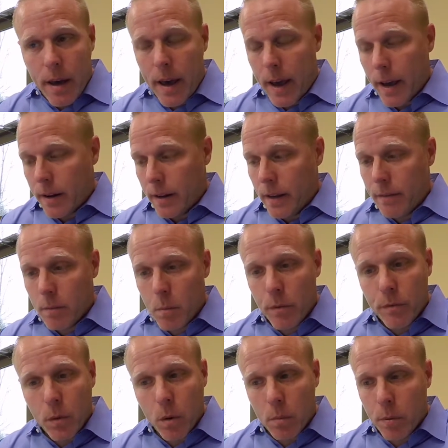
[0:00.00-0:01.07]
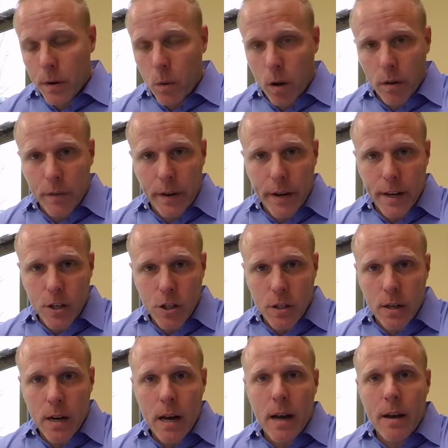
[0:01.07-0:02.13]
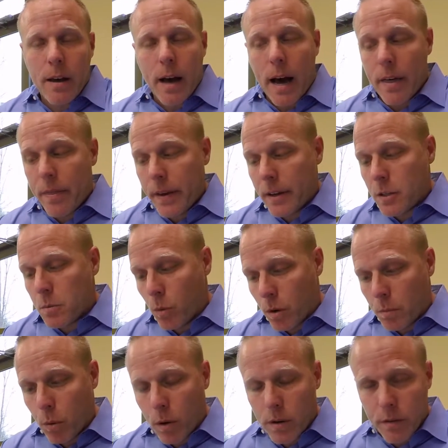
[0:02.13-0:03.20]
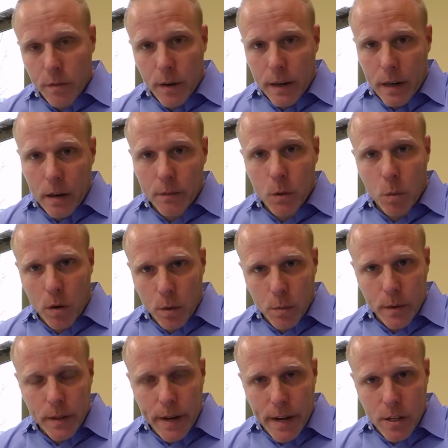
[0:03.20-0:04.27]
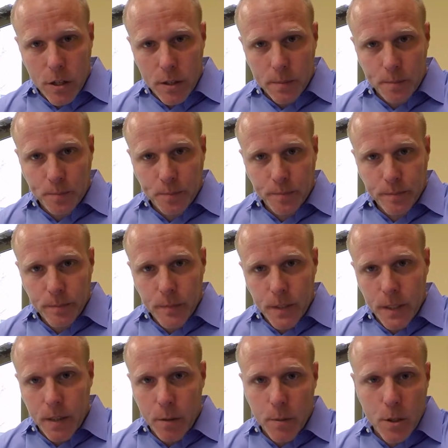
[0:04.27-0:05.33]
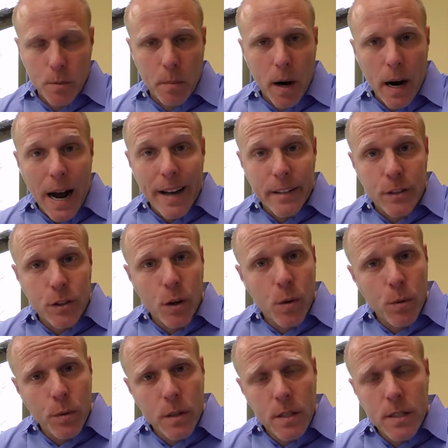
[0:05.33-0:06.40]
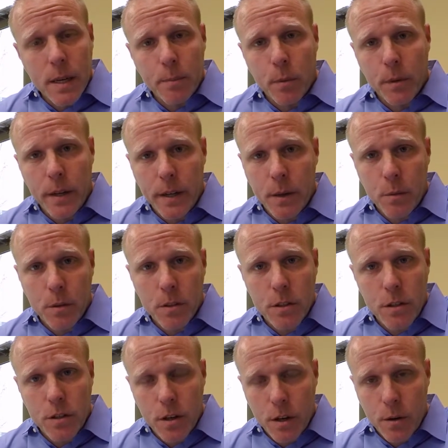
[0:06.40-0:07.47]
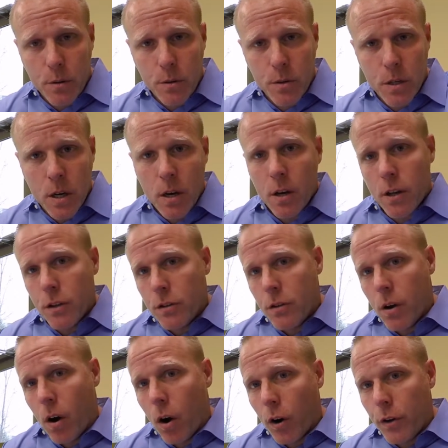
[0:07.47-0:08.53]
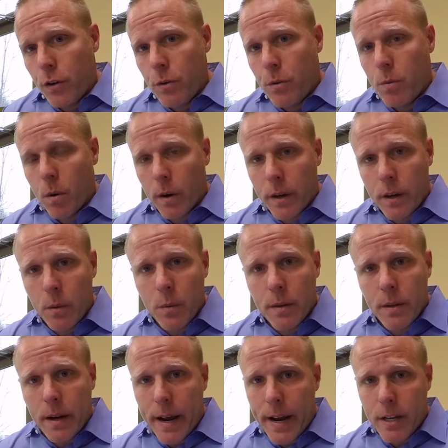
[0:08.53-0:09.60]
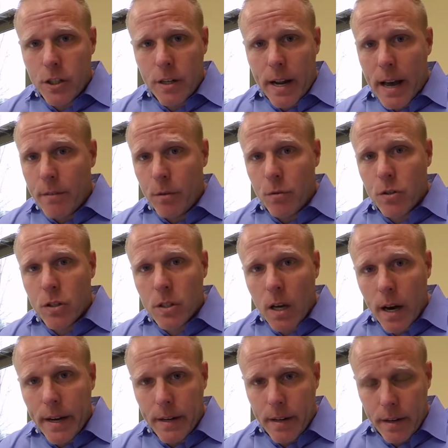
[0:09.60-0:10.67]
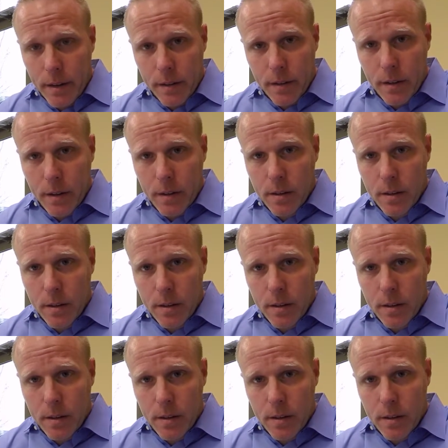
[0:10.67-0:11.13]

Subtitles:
and even before pre-qualification, I think it's more important to find out if they're working with an agent. Mr. Buyer, I don't want to step on anyone's toes. Are you working with an agent? Have you signed anything?